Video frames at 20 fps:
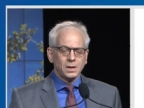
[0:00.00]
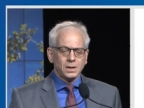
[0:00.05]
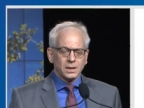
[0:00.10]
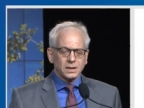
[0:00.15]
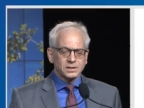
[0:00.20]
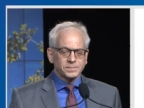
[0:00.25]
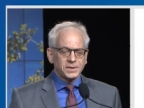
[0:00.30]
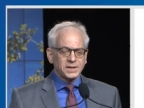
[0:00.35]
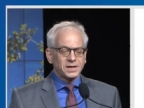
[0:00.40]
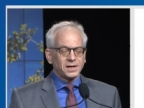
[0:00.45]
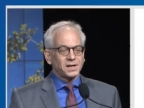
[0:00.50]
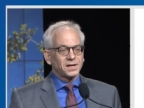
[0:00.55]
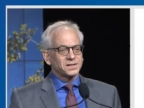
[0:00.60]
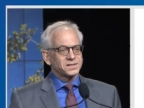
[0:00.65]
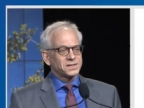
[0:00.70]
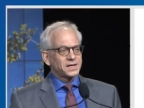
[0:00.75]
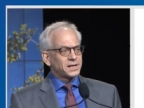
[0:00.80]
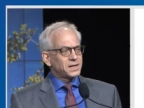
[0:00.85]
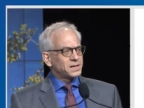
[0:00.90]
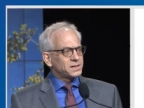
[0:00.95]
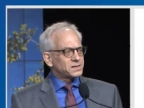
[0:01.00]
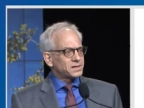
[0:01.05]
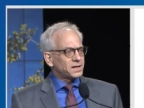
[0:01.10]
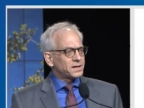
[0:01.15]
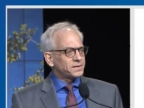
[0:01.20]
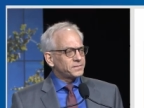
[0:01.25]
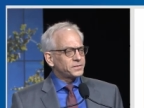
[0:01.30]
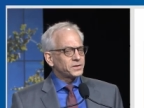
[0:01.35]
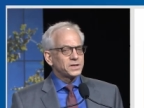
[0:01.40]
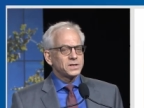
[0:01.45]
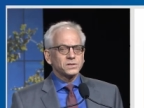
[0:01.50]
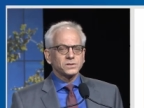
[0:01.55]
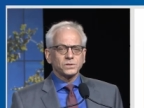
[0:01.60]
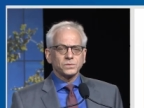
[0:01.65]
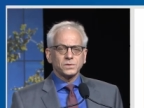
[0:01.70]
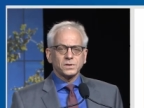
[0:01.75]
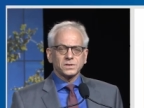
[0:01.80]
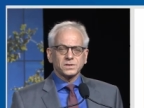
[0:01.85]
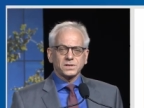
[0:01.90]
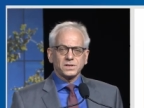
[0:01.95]
It's been an exciting time for these two
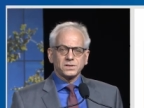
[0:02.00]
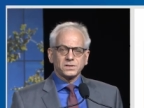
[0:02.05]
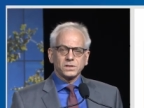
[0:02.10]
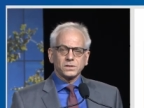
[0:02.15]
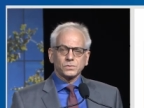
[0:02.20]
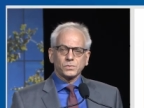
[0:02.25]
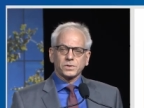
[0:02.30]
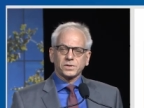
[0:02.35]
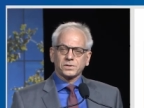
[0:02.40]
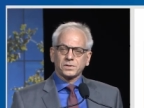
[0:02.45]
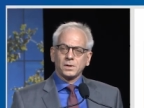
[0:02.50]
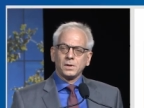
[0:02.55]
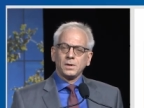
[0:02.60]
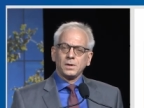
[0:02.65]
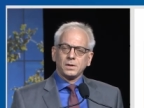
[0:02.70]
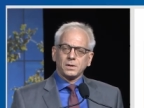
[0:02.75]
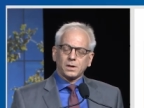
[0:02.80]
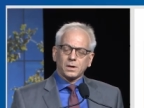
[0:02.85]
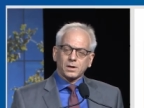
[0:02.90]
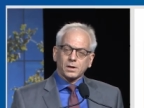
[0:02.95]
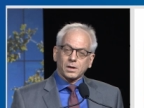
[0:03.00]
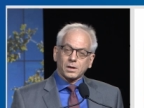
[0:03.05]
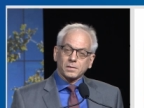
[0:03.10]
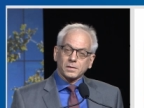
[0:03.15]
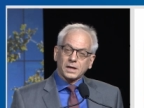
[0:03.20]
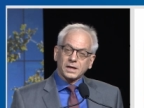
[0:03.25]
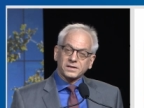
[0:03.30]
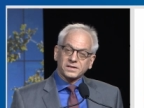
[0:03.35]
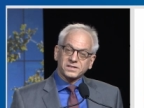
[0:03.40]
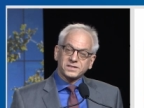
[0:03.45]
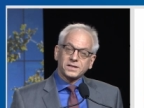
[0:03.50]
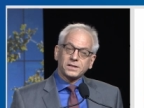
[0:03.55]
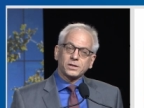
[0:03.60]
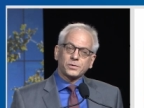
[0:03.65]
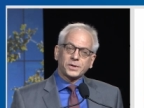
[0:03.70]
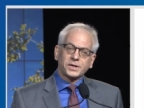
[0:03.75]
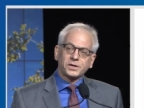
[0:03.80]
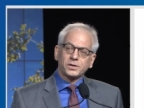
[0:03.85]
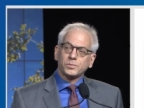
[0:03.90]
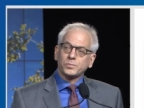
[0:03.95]
diseases with uh,
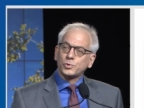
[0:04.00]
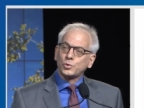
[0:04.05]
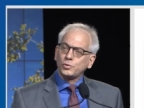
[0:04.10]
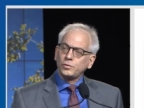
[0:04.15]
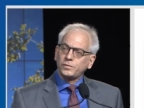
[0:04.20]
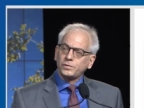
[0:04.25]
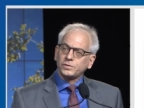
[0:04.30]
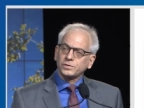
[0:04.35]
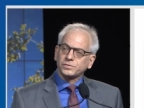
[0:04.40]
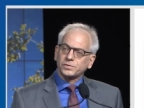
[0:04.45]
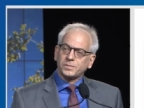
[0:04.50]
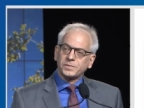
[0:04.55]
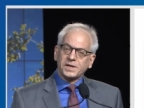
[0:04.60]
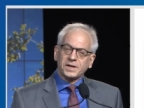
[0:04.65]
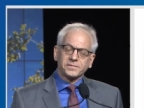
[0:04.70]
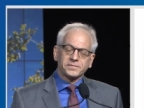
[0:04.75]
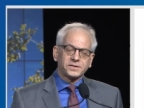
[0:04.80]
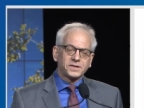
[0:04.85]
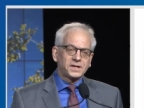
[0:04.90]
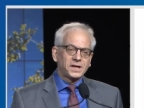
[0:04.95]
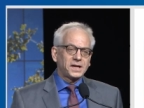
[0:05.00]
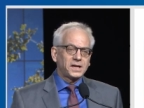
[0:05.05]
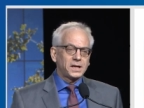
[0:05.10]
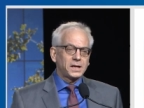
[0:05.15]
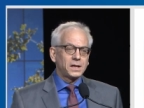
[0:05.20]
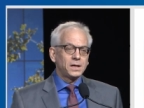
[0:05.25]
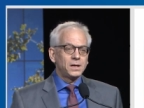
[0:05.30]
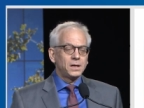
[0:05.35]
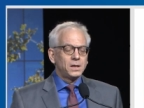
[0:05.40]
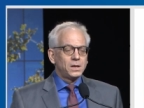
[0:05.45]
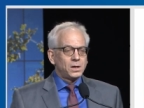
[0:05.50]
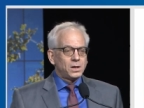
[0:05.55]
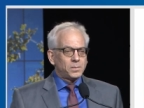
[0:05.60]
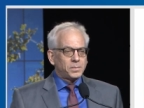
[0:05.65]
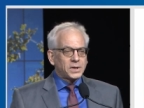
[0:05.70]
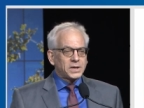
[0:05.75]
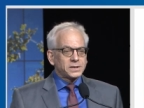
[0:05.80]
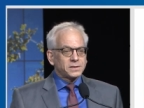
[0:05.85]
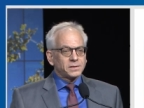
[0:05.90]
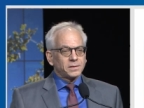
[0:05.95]
accelerated approvals from the FDA,
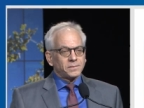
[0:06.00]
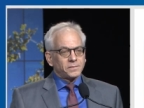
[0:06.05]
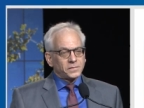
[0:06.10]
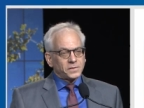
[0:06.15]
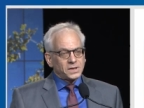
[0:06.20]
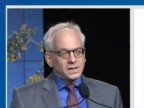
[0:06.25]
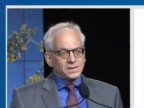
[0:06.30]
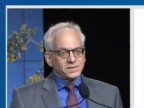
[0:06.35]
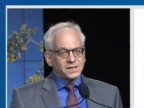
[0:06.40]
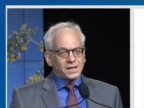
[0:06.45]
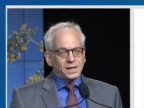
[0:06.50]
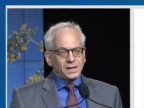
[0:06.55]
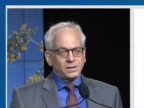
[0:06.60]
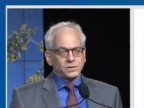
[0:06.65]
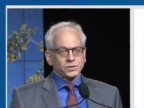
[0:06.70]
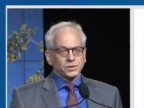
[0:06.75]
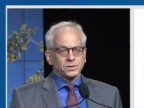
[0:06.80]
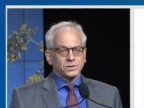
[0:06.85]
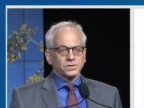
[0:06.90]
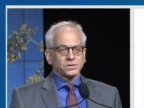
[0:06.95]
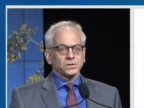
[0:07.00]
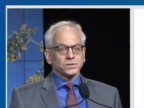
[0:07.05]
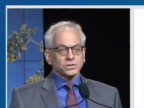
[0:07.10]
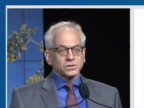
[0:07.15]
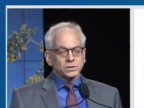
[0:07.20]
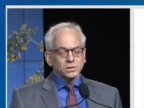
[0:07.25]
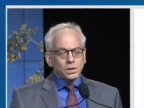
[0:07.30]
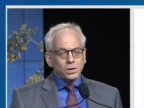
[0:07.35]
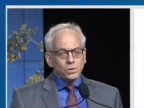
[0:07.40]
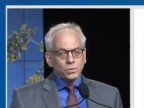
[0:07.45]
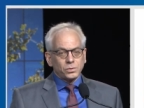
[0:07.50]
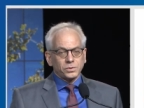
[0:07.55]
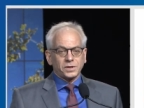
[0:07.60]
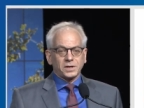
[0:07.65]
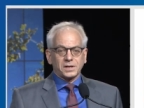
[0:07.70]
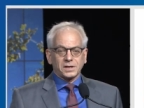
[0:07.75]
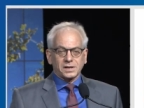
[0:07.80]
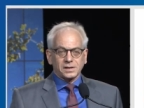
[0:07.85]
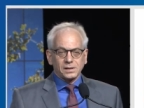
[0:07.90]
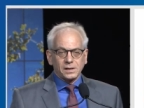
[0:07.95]
but these agents slow the
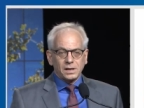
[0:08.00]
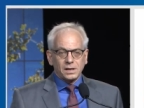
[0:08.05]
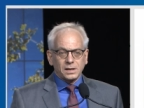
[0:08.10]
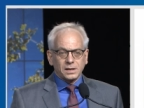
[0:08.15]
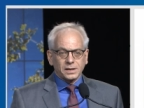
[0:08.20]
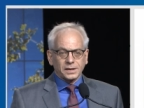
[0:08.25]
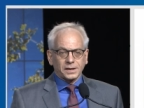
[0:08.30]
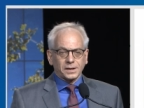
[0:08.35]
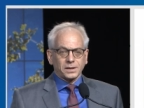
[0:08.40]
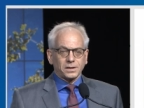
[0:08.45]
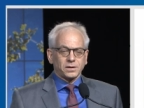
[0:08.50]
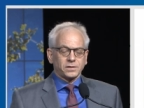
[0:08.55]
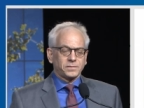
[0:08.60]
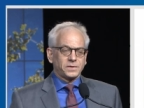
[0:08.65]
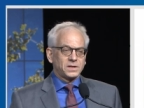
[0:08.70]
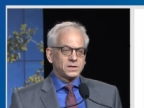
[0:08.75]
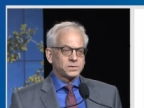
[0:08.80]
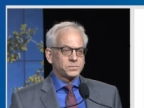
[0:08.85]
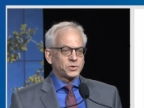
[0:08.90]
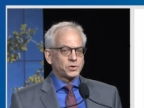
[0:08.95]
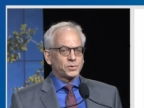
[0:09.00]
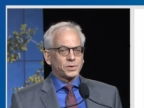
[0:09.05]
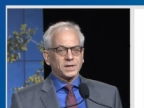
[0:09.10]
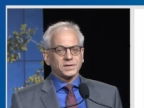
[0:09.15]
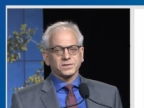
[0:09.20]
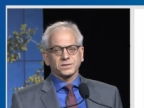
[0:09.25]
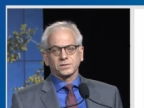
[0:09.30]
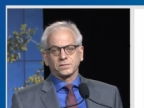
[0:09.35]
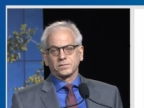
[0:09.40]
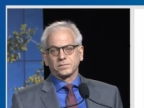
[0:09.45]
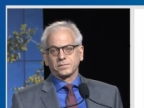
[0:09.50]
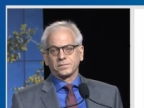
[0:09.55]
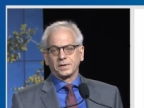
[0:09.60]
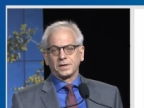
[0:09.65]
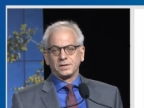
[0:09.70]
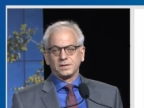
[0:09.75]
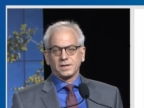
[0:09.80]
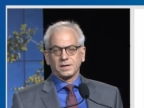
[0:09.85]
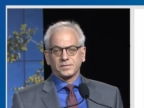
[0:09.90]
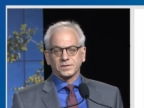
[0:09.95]
decline of these progressive
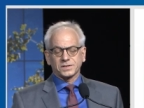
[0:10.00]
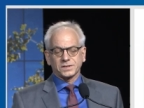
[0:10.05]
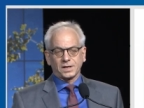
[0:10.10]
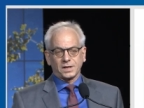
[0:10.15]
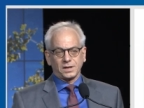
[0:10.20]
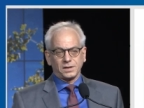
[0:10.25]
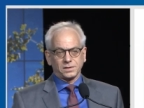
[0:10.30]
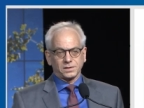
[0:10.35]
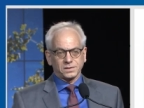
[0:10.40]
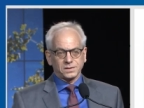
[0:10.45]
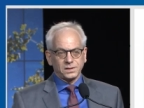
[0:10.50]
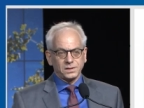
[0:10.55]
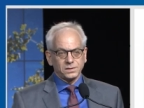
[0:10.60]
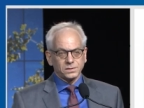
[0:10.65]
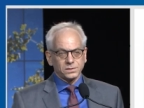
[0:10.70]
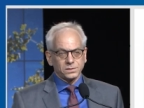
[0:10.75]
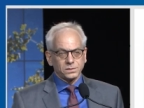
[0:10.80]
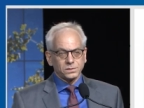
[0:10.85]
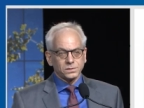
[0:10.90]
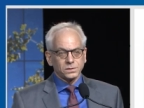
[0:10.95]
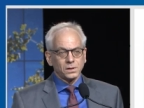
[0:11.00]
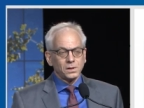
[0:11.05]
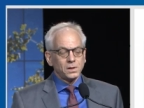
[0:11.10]
and devastating diseases.